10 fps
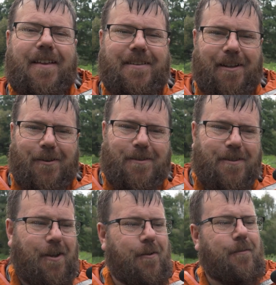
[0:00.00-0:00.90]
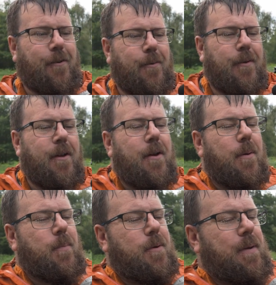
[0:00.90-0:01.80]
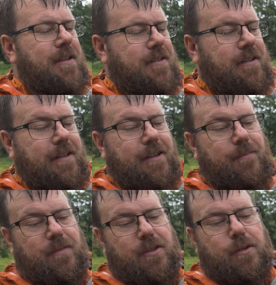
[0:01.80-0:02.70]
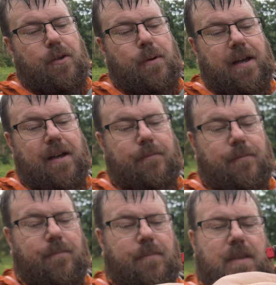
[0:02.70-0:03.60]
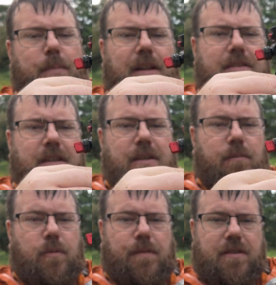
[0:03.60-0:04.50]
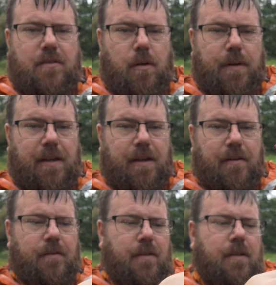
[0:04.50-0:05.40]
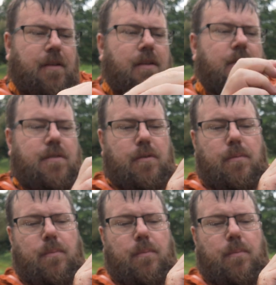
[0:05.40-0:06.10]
there's a lot to go through. But basically, you do have the ability with this knob here to